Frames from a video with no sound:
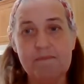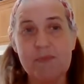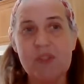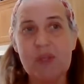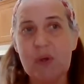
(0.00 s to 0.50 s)

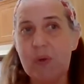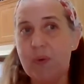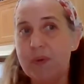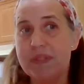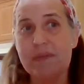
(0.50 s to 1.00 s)

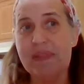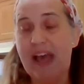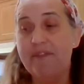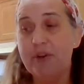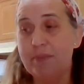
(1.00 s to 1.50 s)
So some
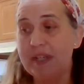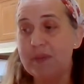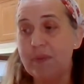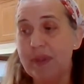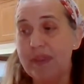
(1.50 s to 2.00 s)
lavender
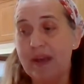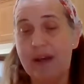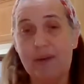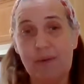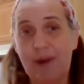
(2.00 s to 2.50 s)
mixed with
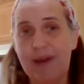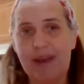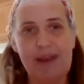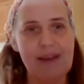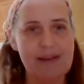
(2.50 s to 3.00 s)
raw
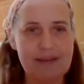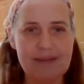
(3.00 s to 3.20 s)
egg